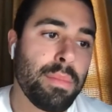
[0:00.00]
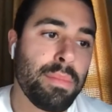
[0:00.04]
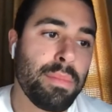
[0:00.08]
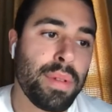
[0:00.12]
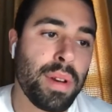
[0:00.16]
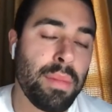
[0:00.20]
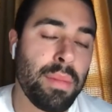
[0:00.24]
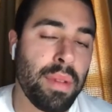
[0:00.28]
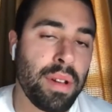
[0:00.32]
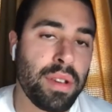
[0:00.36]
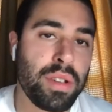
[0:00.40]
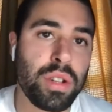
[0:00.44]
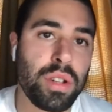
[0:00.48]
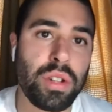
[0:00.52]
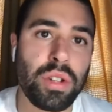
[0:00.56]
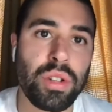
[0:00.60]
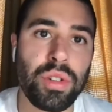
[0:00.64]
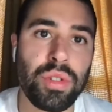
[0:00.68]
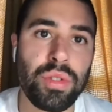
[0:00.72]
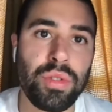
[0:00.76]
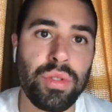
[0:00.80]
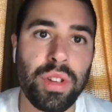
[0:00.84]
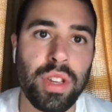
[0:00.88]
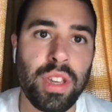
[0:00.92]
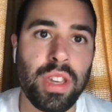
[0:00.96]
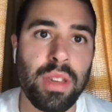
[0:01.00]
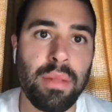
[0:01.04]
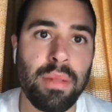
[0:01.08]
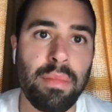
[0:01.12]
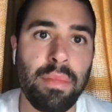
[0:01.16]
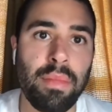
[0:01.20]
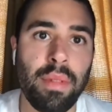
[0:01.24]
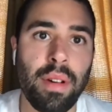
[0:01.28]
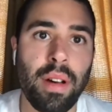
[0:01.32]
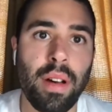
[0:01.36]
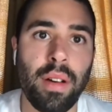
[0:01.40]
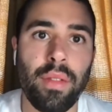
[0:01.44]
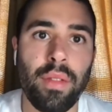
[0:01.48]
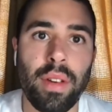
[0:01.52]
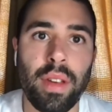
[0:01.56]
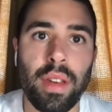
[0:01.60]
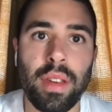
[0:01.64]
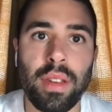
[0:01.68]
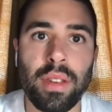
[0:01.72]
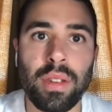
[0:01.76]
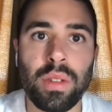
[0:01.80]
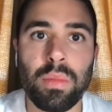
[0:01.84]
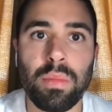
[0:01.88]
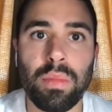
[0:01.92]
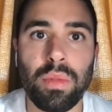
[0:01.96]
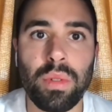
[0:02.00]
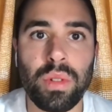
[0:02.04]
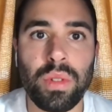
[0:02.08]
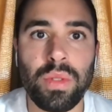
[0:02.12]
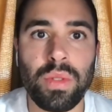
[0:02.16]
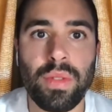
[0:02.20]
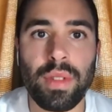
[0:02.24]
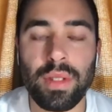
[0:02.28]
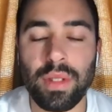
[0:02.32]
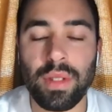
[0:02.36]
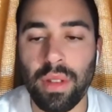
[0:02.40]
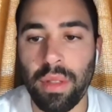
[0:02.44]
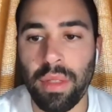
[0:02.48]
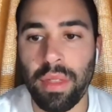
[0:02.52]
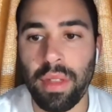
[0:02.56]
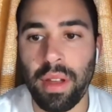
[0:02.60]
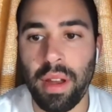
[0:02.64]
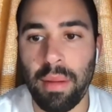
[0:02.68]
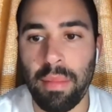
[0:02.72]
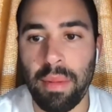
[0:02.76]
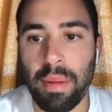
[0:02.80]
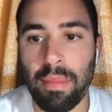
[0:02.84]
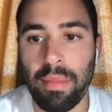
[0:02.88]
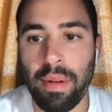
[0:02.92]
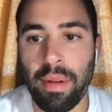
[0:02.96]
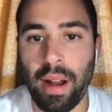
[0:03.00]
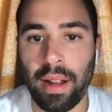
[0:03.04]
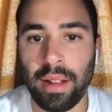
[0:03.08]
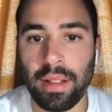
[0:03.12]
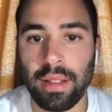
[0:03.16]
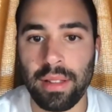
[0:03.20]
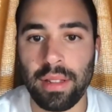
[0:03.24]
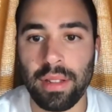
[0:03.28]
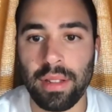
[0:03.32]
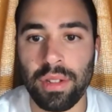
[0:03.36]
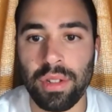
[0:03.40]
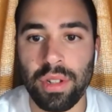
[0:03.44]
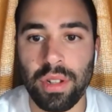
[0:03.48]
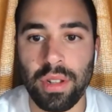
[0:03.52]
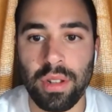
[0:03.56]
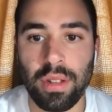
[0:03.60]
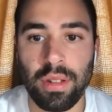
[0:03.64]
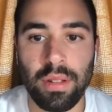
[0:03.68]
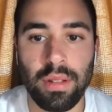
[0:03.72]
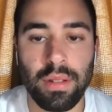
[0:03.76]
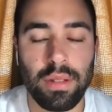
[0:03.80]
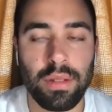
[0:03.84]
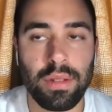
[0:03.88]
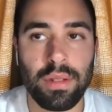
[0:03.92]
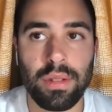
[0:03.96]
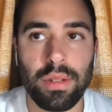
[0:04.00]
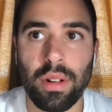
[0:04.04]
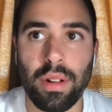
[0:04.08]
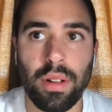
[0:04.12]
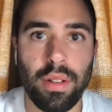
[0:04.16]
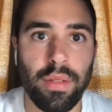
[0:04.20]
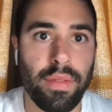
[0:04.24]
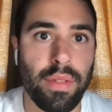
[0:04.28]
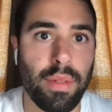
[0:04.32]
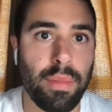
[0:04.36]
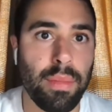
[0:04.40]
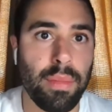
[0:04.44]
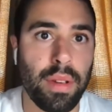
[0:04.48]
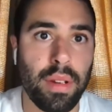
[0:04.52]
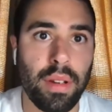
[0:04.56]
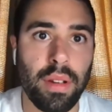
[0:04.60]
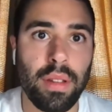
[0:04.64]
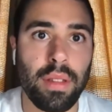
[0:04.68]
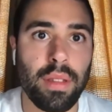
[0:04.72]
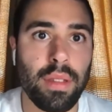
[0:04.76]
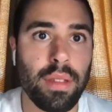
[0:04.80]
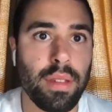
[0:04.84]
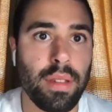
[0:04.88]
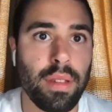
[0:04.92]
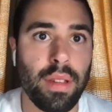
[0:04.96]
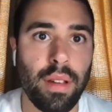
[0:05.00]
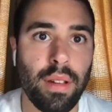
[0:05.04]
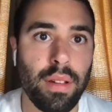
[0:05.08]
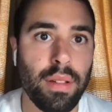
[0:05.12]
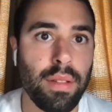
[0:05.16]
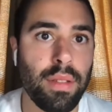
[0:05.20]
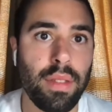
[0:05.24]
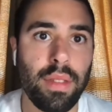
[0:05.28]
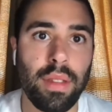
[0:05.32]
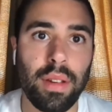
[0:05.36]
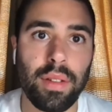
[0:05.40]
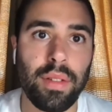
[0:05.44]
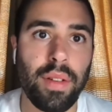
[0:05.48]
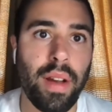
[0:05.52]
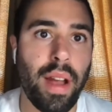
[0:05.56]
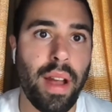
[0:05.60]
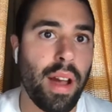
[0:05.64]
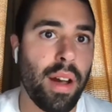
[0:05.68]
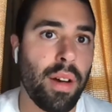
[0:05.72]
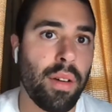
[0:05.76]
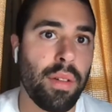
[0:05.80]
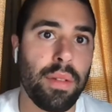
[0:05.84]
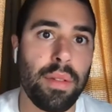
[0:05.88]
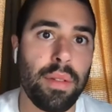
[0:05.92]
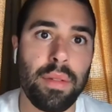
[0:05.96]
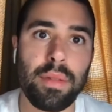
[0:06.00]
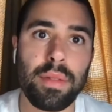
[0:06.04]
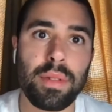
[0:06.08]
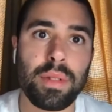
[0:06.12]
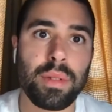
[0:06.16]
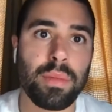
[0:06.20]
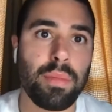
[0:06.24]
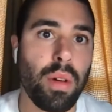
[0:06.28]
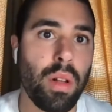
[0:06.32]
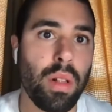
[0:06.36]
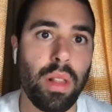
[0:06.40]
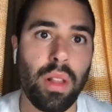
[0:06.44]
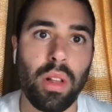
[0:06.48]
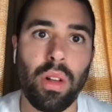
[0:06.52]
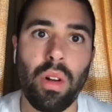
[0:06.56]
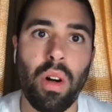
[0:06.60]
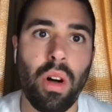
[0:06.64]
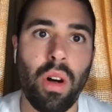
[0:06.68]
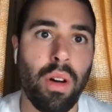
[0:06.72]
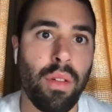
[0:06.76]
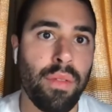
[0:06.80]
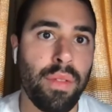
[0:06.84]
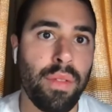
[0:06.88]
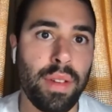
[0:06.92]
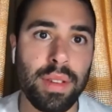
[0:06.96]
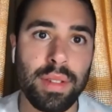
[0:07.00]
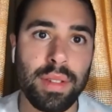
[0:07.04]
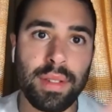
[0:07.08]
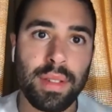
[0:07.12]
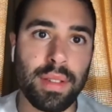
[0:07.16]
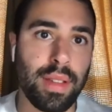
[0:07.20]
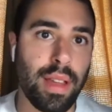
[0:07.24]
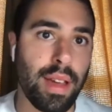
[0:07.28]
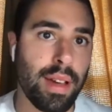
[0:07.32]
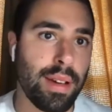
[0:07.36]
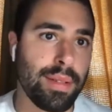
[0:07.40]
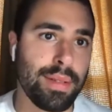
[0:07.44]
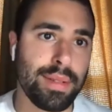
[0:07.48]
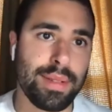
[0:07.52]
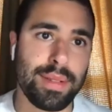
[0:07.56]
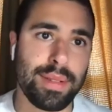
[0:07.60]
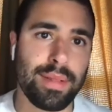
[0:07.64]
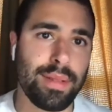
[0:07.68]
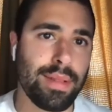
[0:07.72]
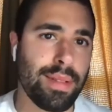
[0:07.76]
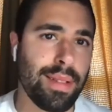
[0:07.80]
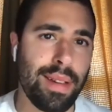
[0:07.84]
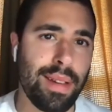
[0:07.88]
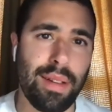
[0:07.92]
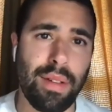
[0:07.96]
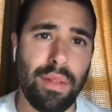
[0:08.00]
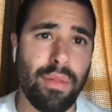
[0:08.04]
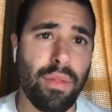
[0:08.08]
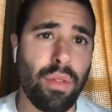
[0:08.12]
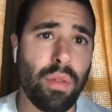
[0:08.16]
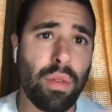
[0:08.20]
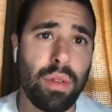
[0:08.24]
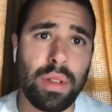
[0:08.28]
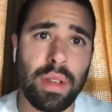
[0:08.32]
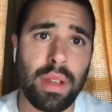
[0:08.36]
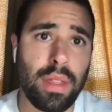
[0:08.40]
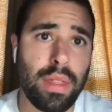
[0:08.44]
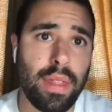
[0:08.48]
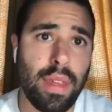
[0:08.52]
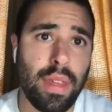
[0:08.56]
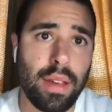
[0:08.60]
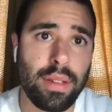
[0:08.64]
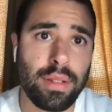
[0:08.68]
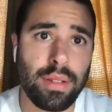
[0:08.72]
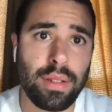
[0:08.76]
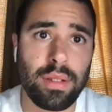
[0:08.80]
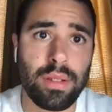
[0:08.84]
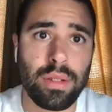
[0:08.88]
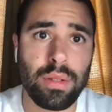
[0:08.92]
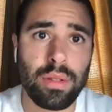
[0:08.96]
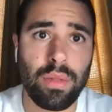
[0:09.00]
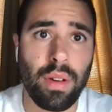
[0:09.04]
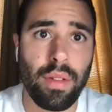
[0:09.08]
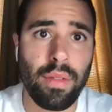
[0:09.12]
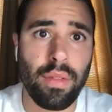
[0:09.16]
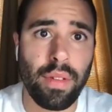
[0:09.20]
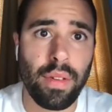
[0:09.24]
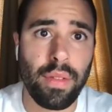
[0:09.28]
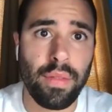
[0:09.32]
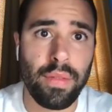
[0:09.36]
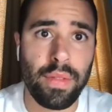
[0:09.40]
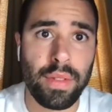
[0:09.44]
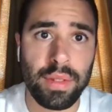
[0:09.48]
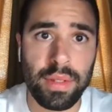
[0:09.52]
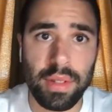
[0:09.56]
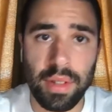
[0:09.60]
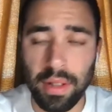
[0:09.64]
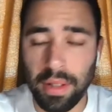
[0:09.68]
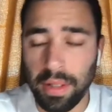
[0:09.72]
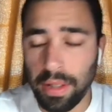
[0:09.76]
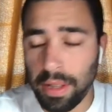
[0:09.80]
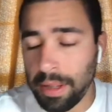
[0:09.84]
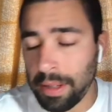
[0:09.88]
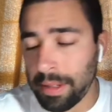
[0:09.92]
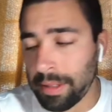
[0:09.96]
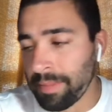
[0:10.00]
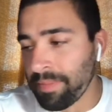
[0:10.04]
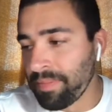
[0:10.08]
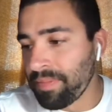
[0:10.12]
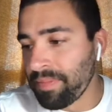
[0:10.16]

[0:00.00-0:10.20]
Pretty much a dream of a sports physical therapy practice. She started from the ground, small little office, and now it's 14,000 square foot facility.